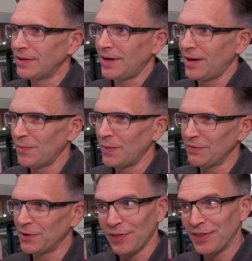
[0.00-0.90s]
And
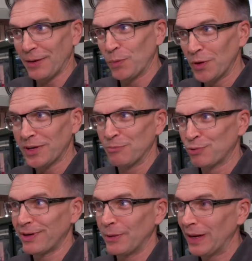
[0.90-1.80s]
we've got that working
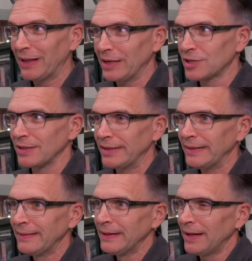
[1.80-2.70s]
pretty well
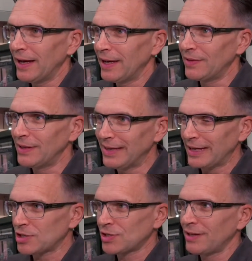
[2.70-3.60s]
actually. The
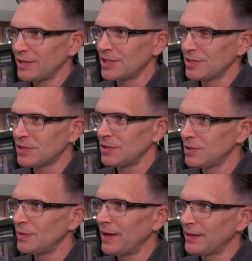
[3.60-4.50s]
next challenge is to
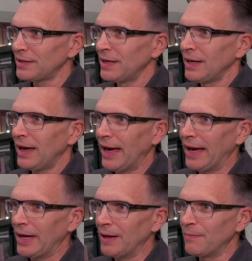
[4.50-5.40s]
do that
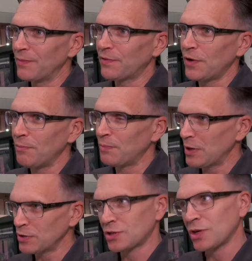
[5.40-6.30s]
from
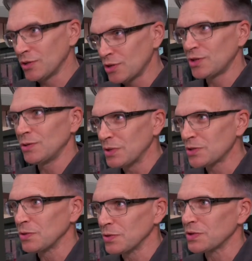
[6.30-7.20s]
post-consumer
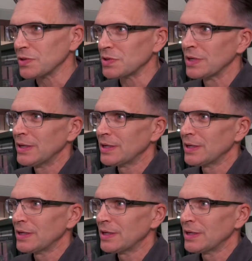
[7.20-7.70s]
sources.